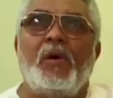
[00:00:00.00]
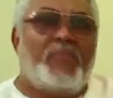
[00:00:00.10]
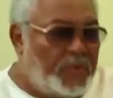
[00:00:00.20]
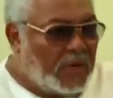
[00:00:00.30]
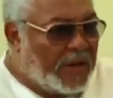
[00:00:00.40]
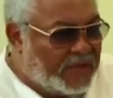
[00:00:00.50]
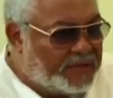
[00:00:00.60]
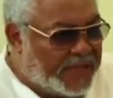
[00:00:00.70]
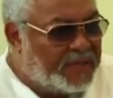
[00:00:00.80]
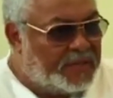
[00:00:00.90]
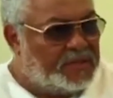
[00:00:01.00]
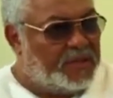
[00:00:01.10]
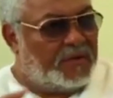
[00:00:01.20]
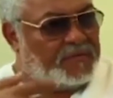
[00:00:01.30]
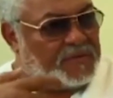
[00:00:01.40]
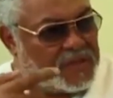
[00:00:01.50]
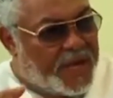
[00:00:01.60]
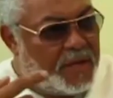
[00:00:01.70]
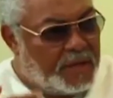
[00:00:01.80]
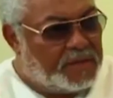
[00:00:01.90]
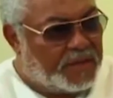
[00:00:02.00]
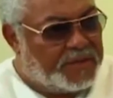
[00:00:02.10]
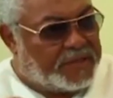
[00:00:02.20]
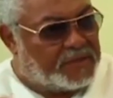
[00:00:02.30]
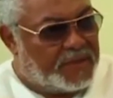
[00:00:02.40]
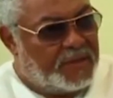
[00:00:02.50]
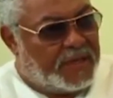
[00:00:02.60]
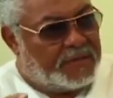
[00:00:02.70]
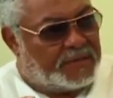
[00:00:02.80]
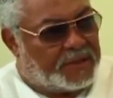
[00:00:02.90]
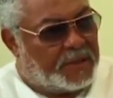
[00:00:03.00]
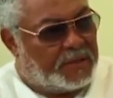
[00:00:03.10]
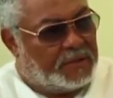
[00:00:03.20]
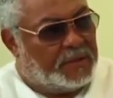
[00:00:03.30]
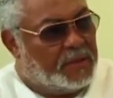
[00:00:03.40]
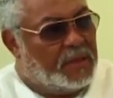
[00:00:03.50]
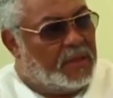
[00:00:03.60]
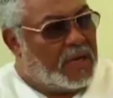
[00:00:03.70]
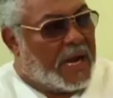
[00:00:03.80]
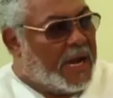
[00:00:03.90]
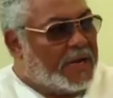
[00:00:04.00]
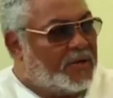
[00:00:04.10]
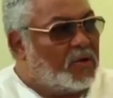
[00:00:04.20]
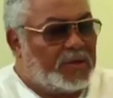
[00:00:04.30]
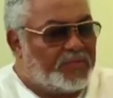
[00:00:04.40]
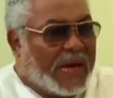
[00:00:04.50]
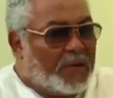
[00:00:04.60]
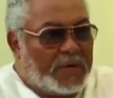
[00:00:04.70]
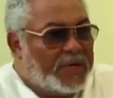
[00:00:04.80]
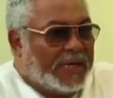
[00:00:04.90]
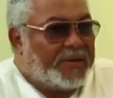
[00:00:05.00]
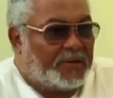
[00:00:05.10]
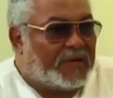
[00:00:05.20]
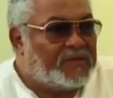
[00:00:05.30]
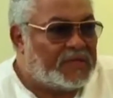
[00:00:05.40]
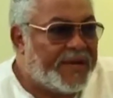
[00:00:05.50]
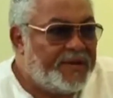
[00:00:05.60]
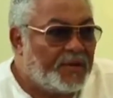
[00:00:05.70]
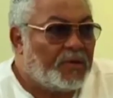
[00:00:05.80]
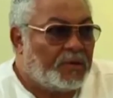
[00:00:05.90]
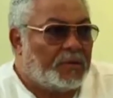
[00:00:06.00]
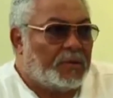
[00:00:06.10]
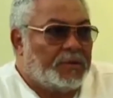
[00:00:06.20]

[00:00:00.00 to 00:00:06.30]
people have the tendency of suggesting that I had all the power and I could have stayed on,